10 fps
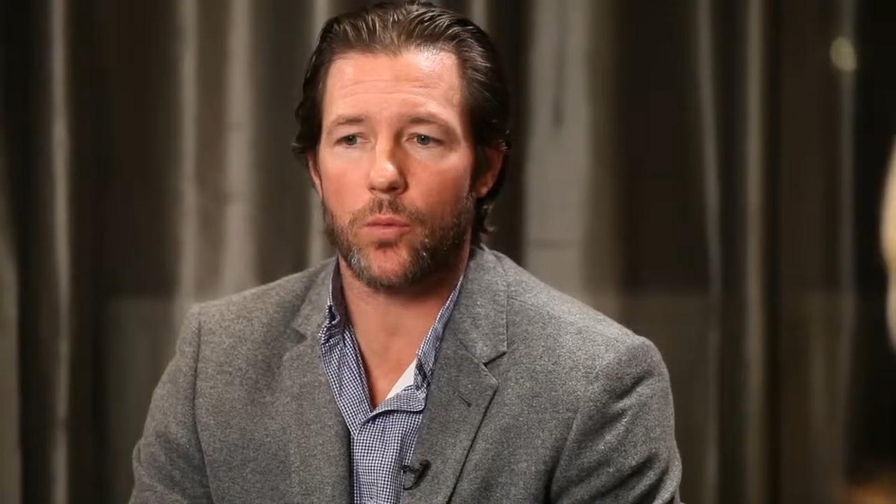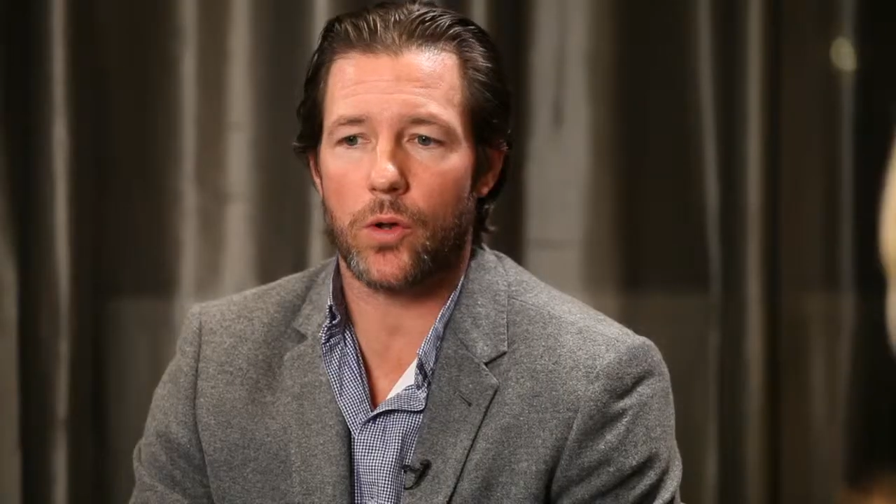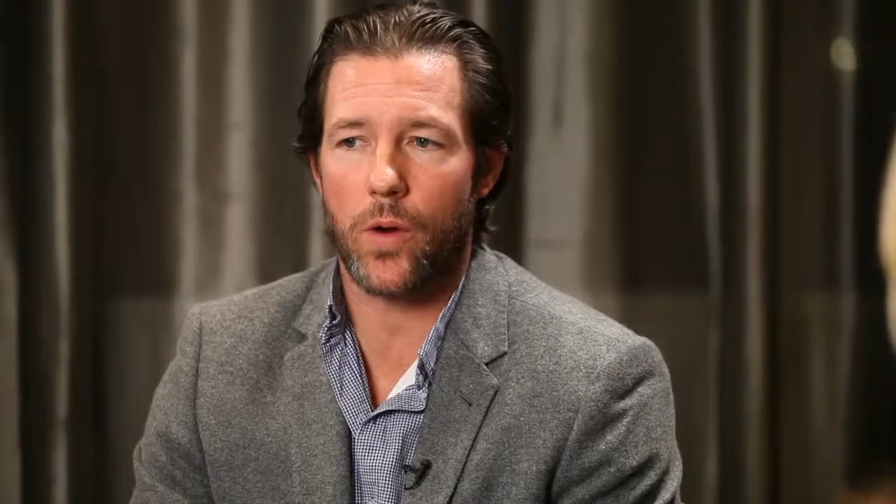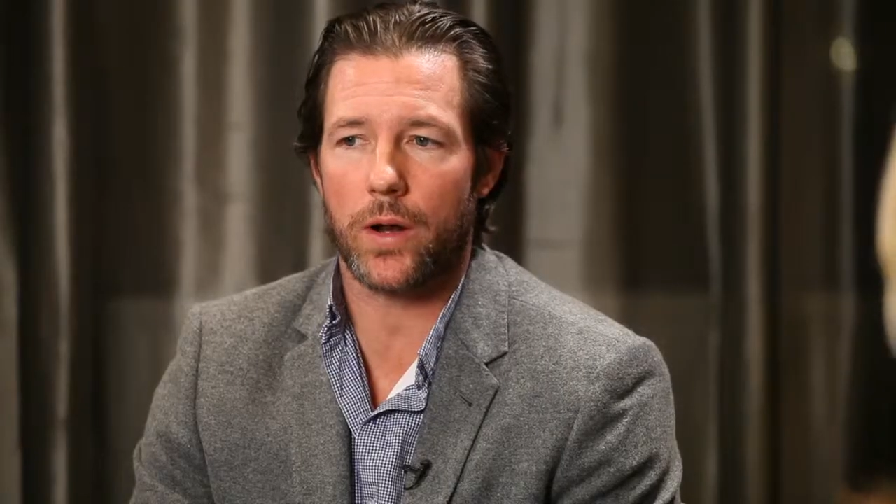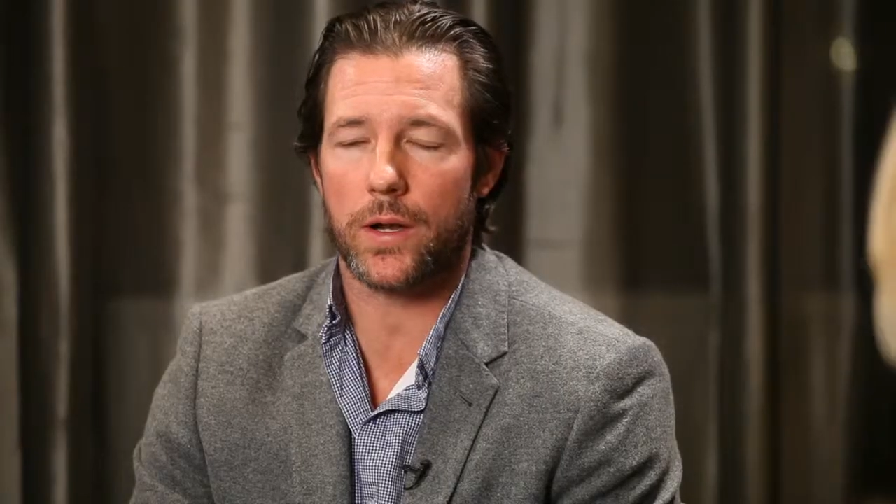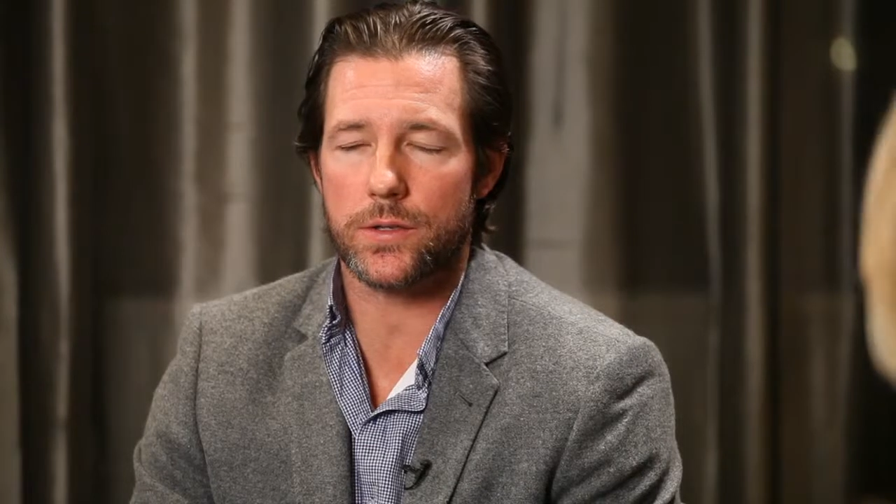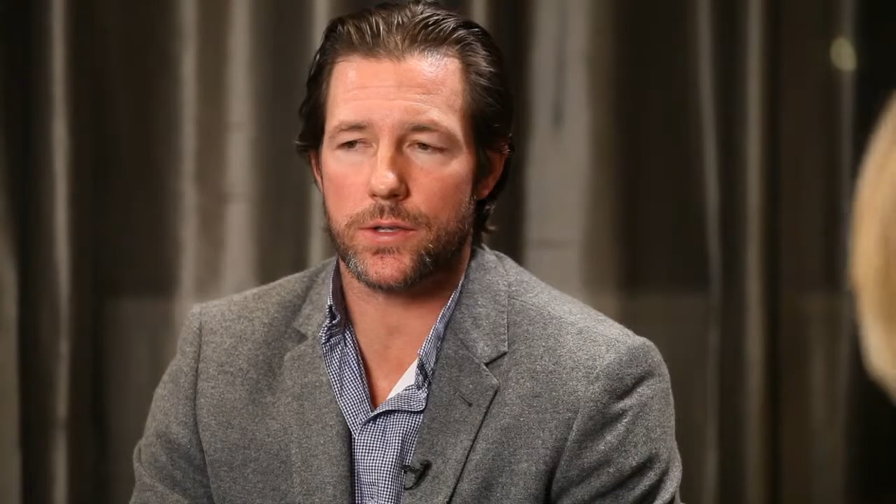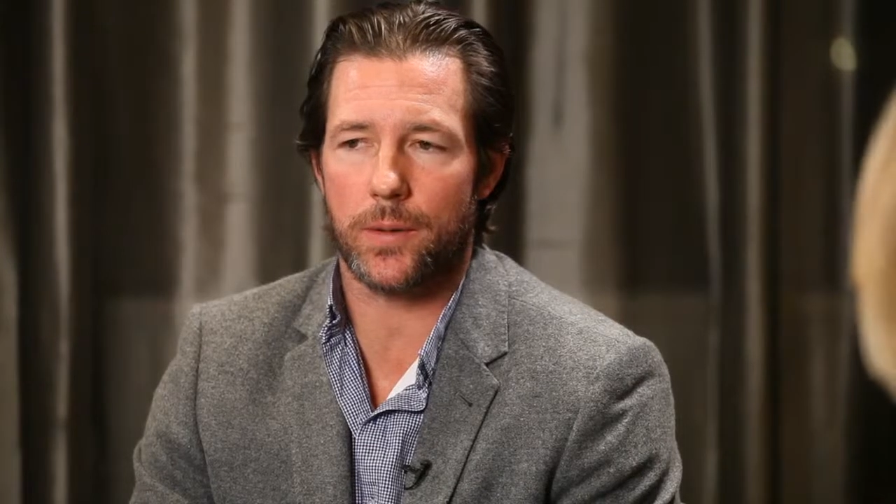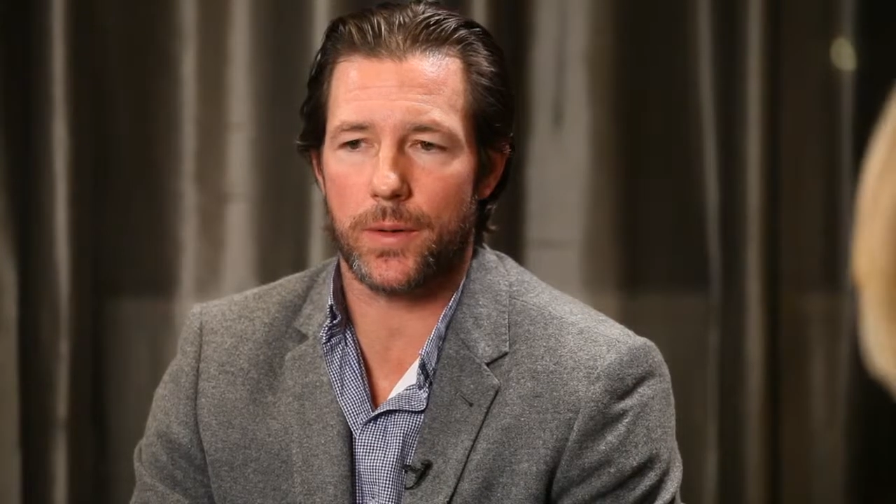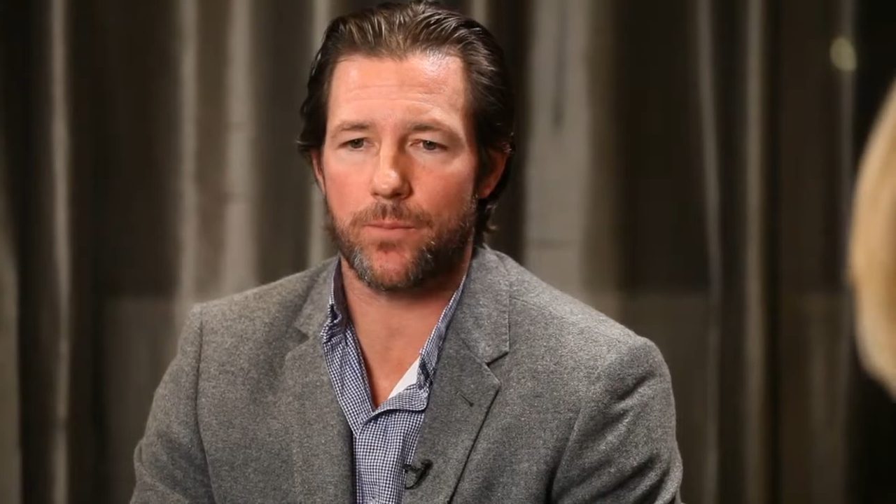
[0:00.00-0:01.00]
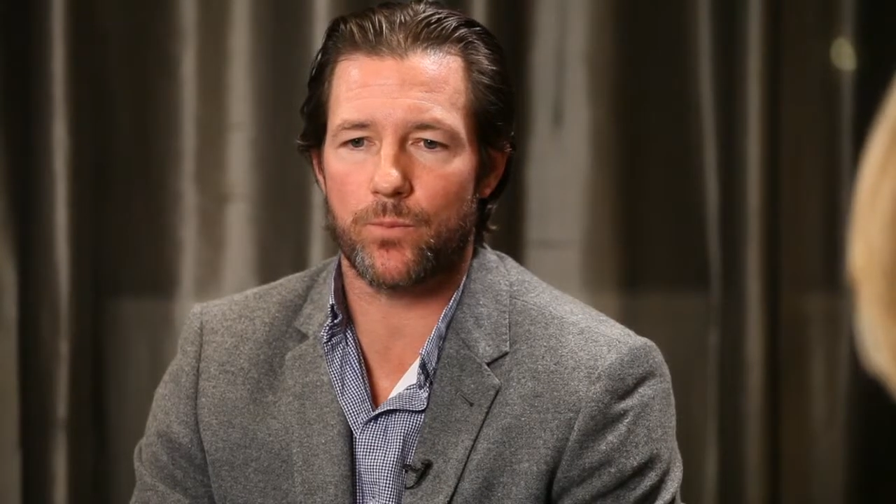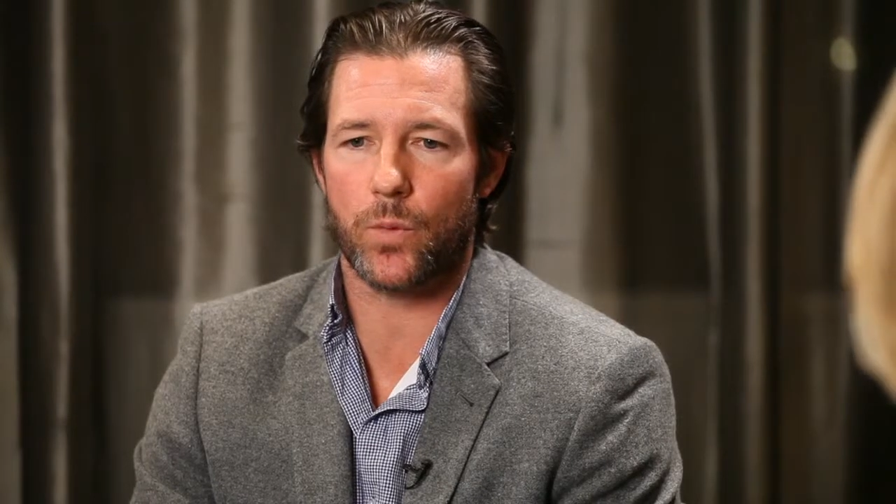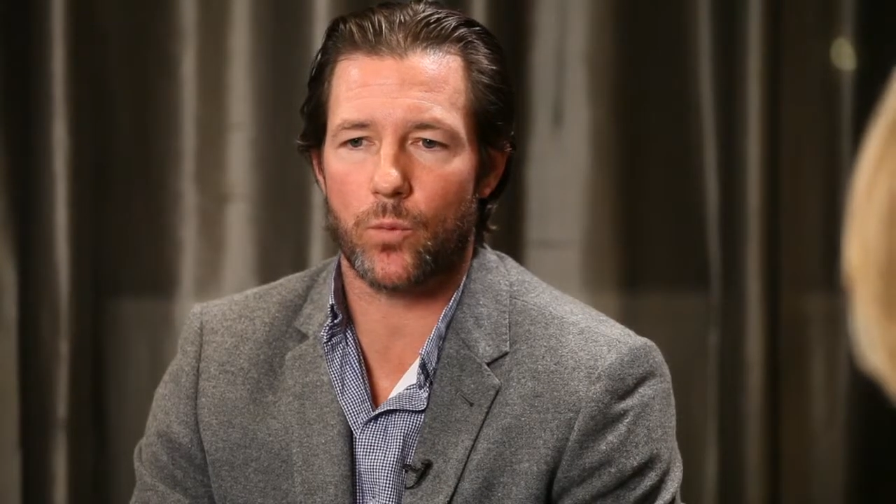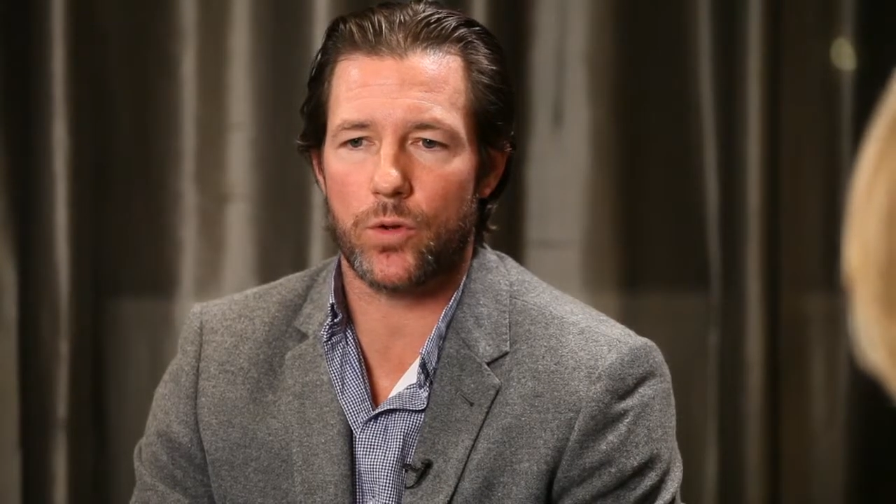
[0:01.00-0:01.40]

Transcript: We quite honestly, I mean,